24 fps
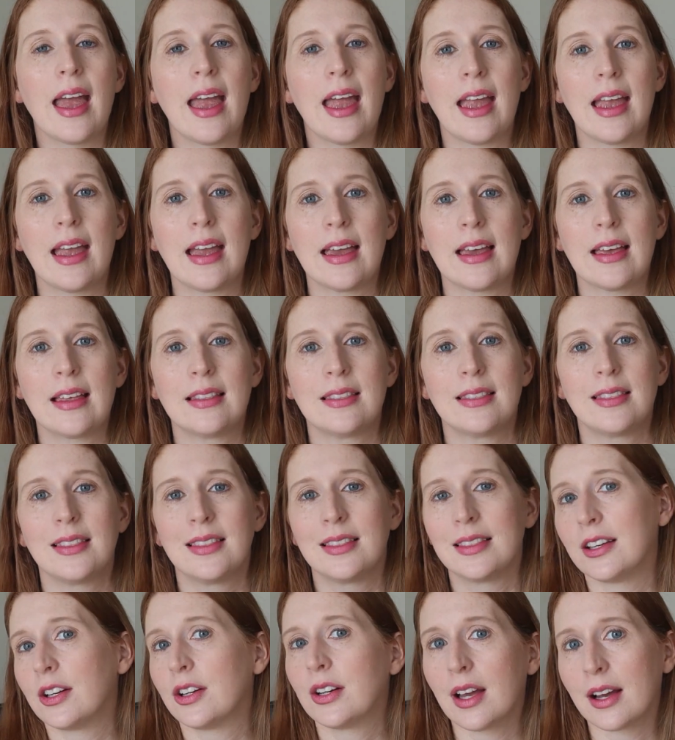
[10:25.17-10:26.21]

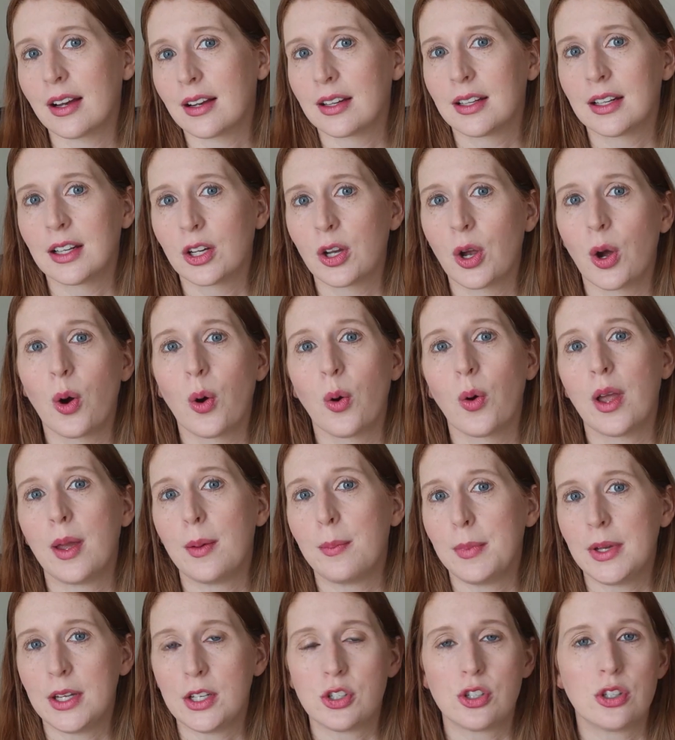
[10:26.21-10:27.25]
and they're not going to go
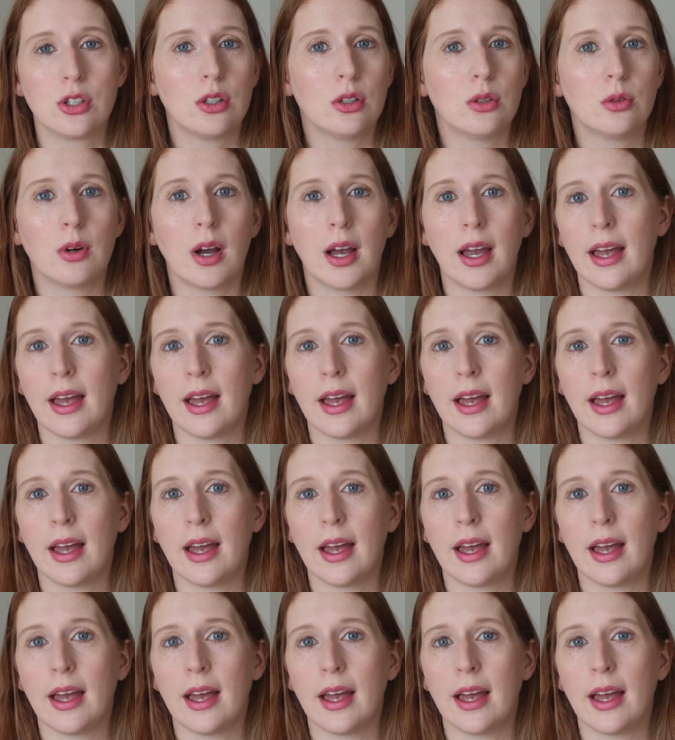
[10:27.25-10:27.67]
and meet you